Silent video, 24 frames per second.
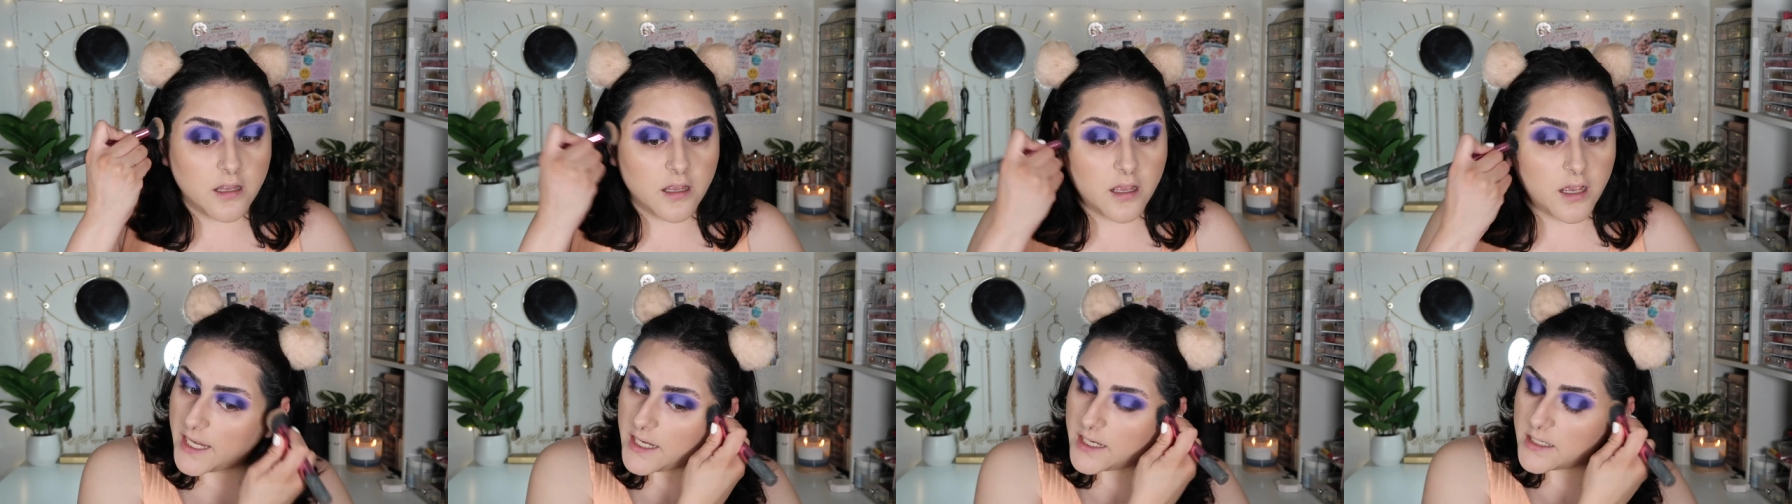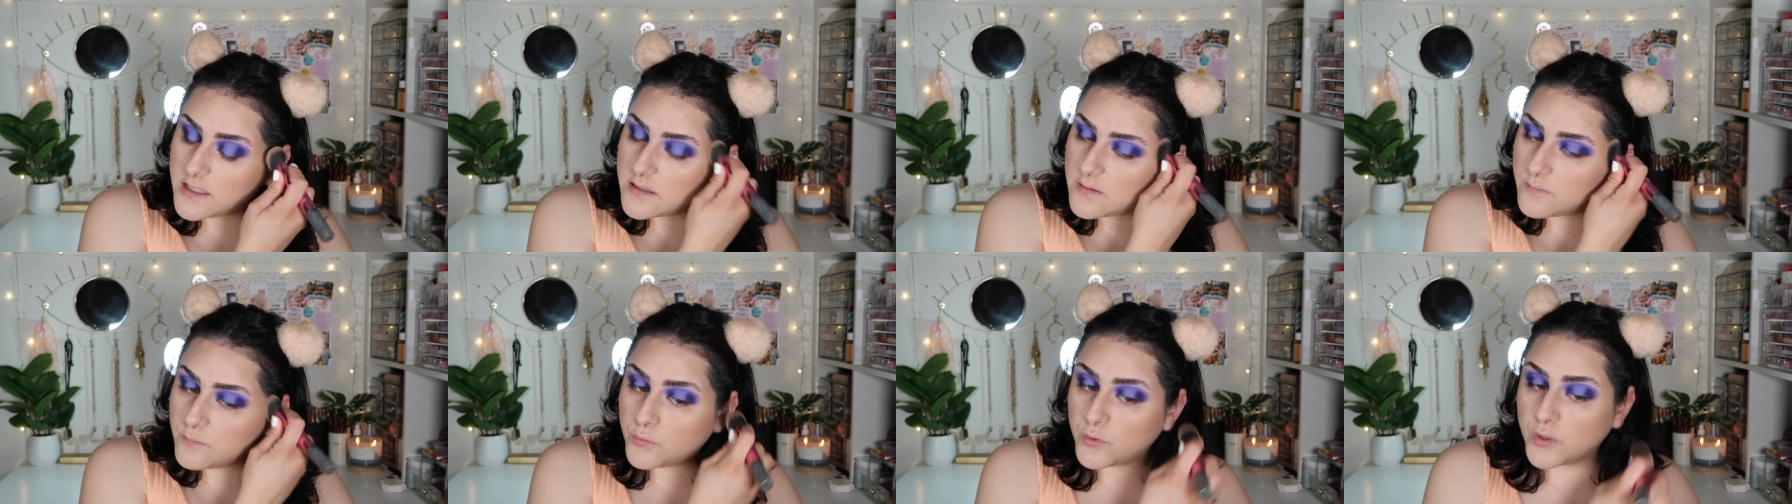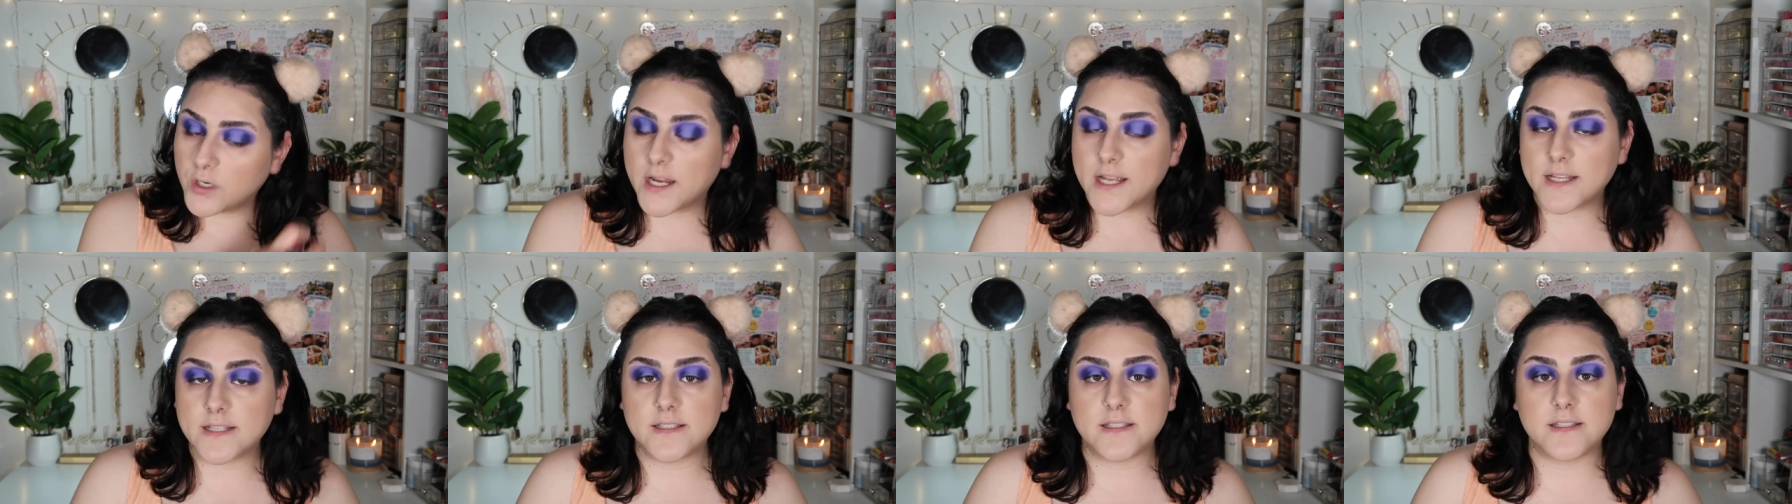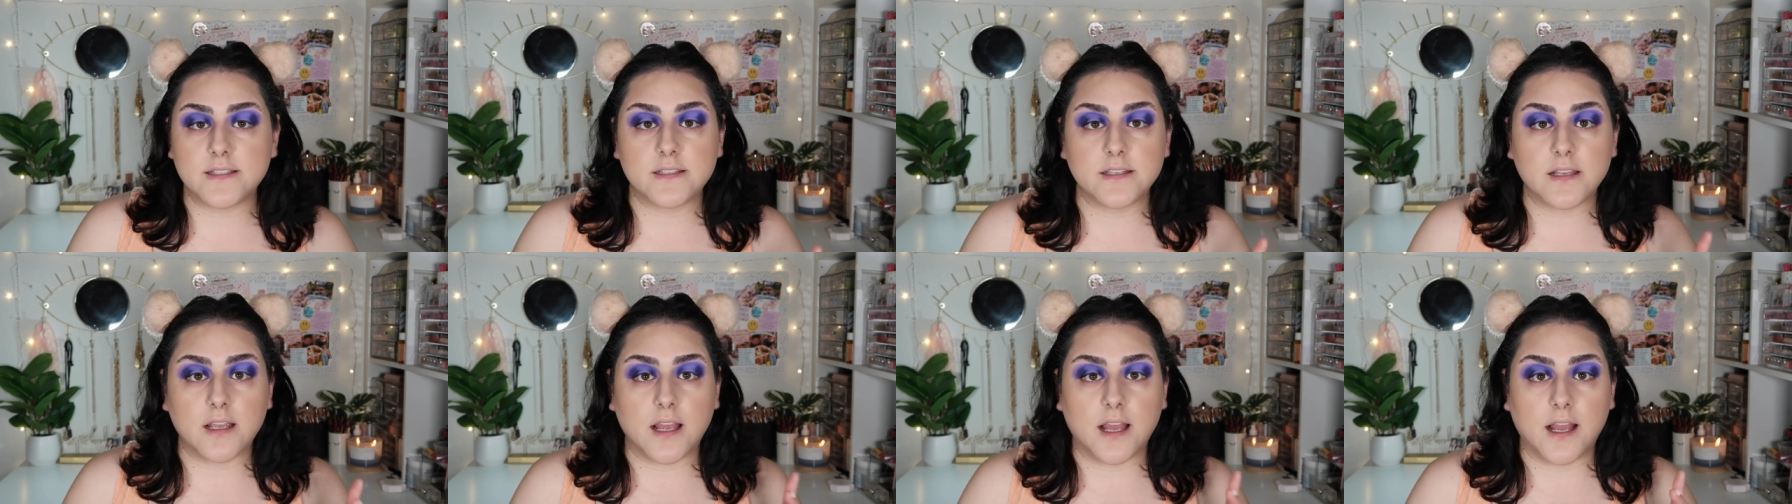And
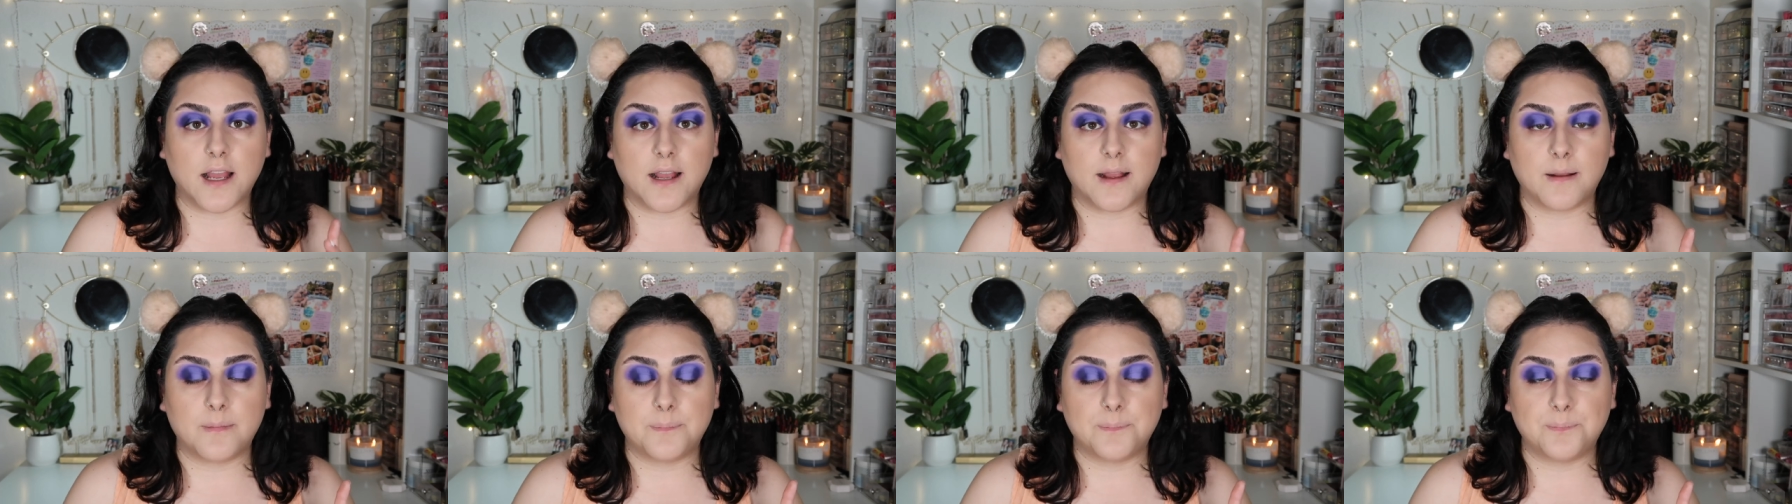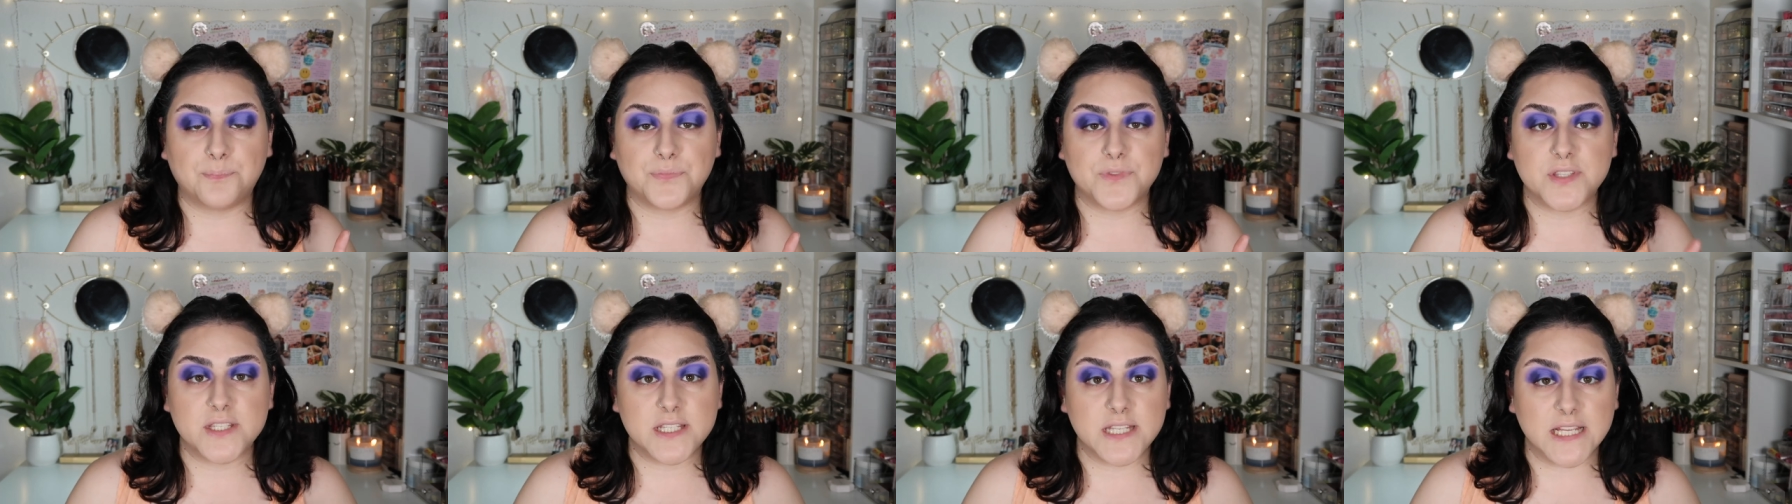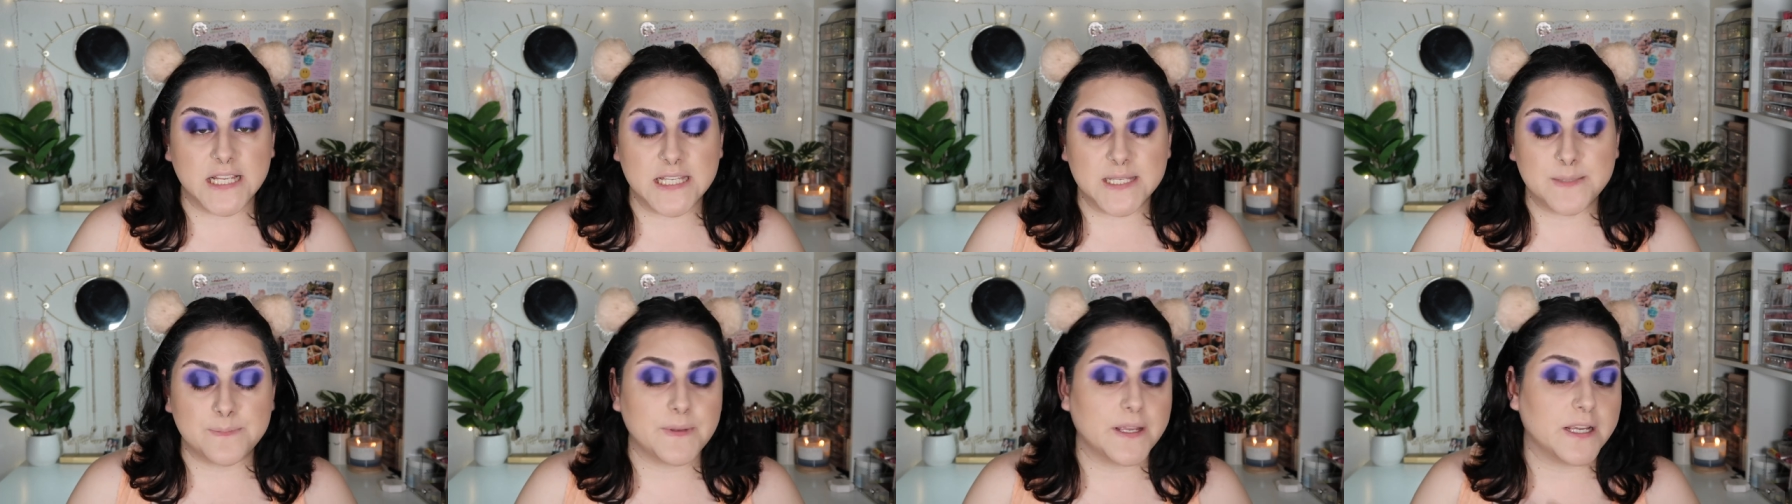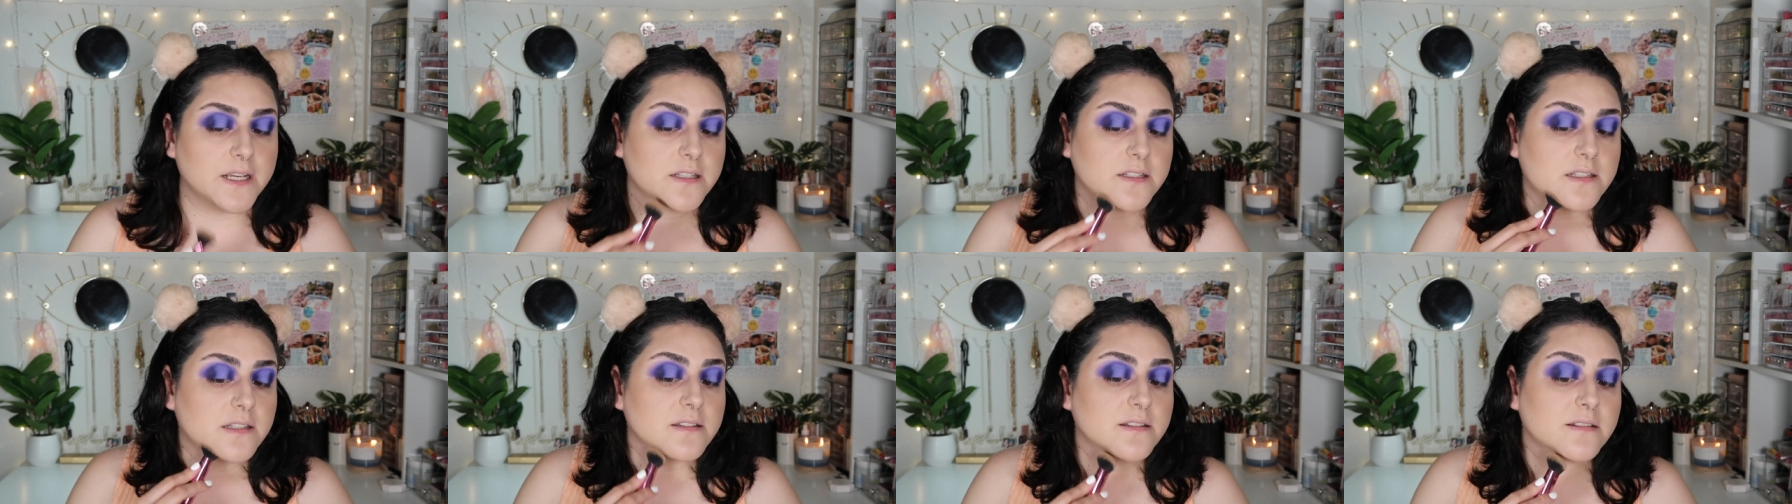Murat's um,
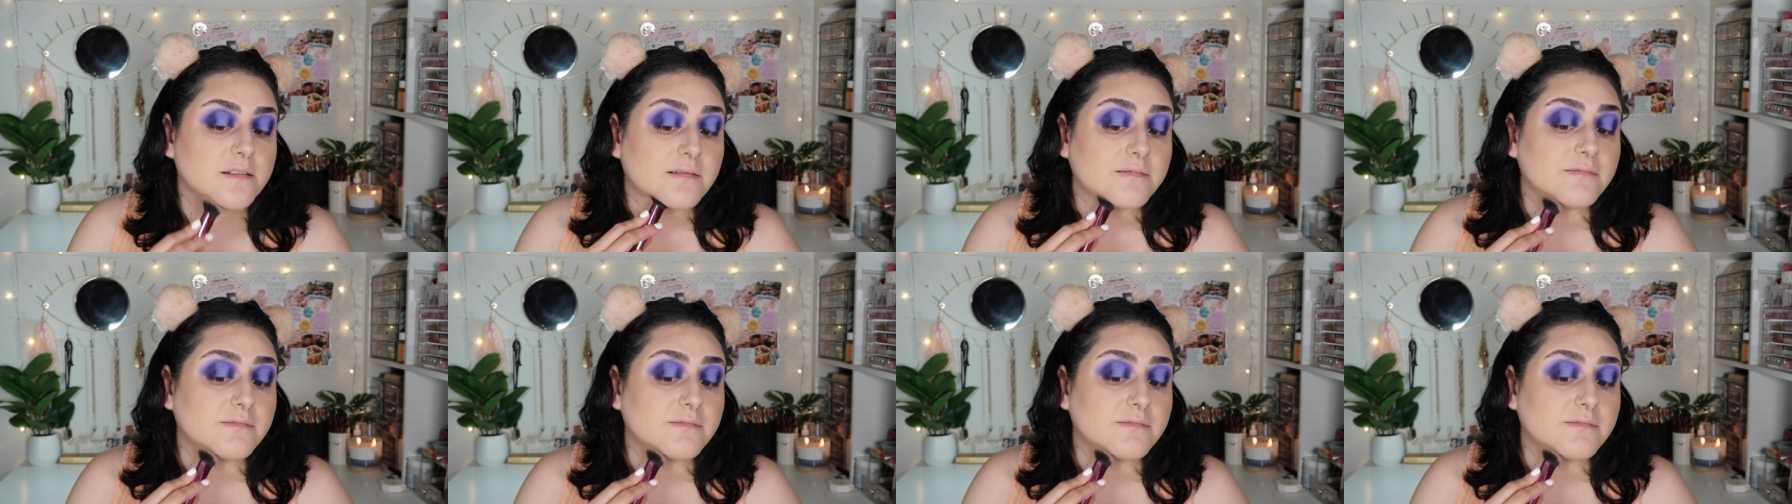suspect